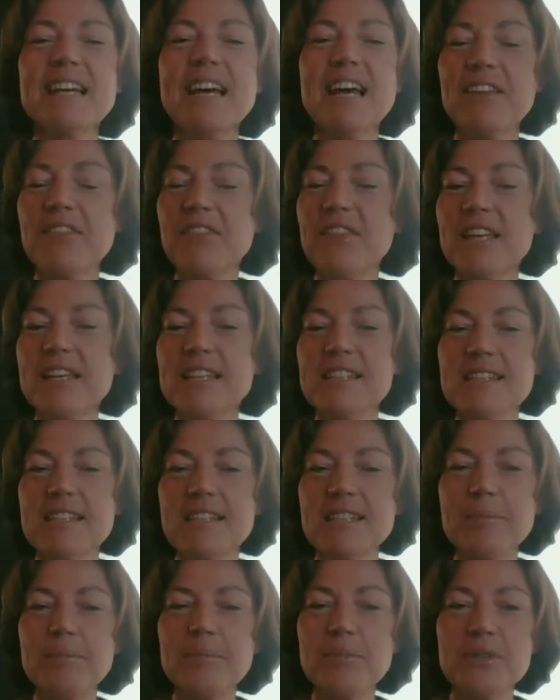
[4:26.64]
I think it's
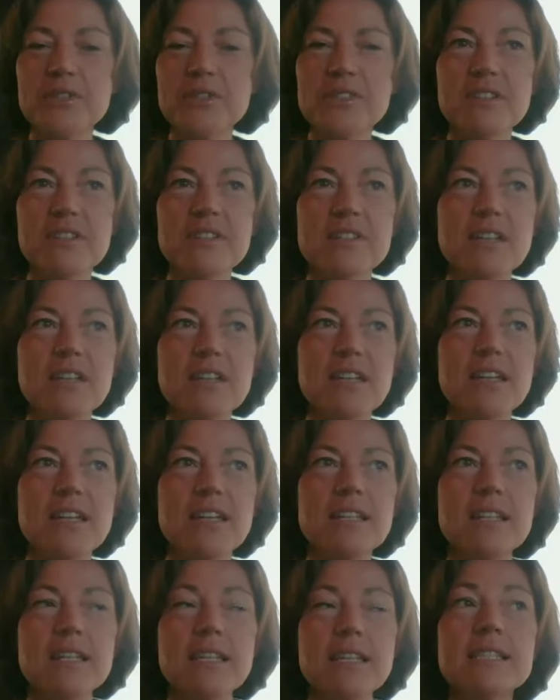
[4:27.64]
an
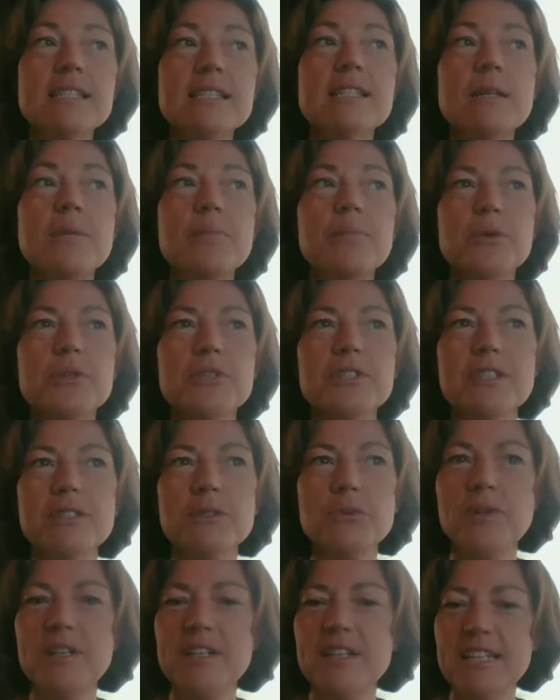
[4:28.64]
important
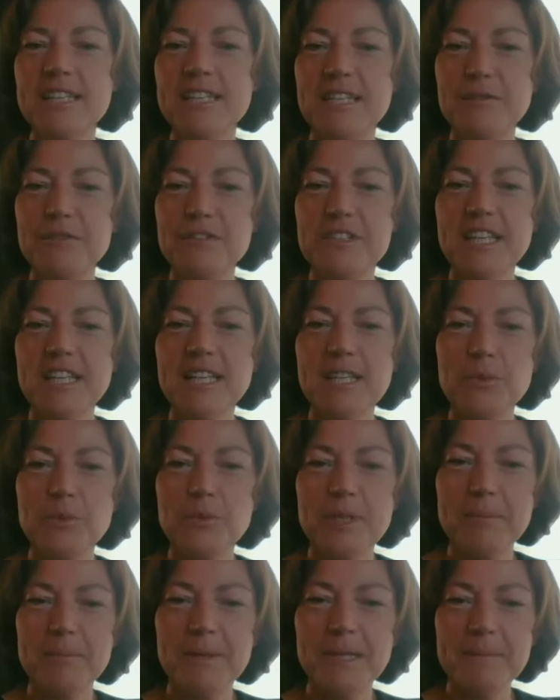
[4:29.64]
one that I've taken
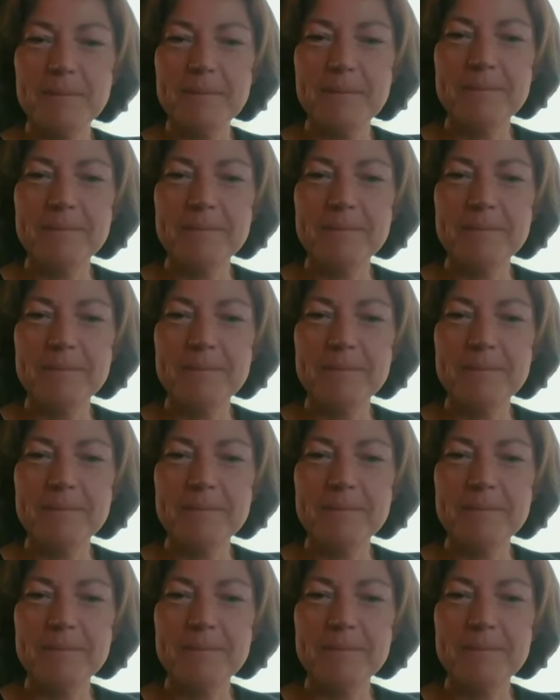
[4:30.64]
with me.